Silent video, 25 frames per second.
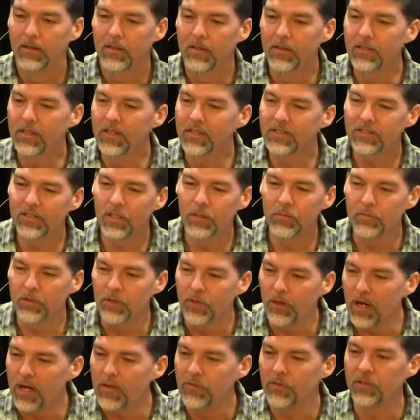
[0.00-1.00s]
You did something
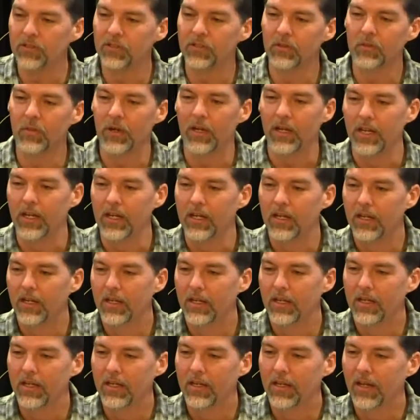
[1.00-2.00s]
great for somebody,
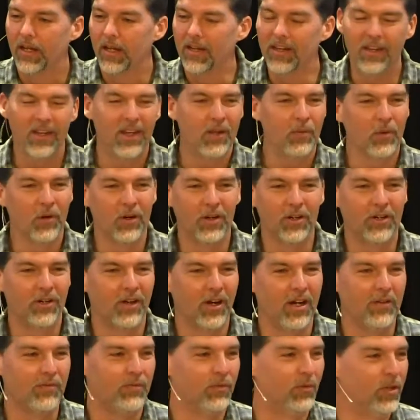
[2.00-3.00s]
and then they weren't
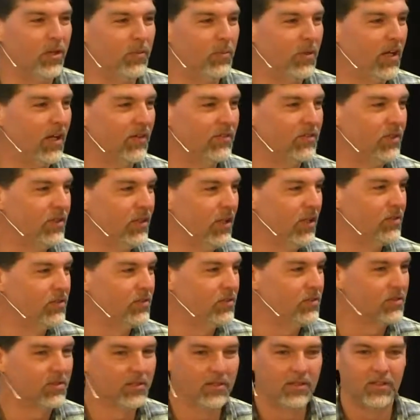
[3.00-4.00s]
grateful. Anybody have
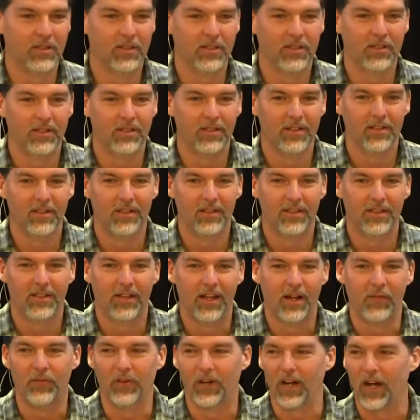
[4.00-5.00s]
teenagers?
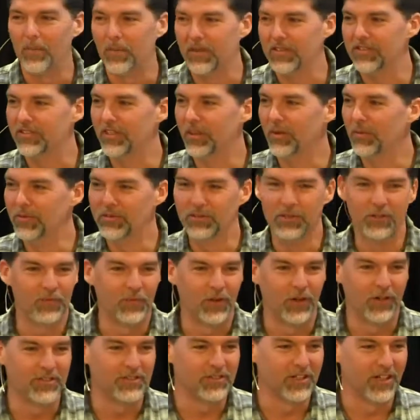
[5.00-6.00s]
I forgot my son was in
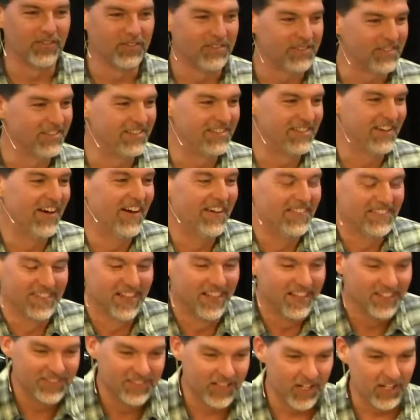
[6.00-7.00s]
first service, and so I was
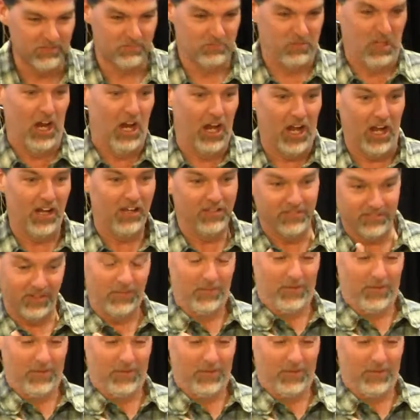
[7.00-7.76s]
like, he's like, Dad.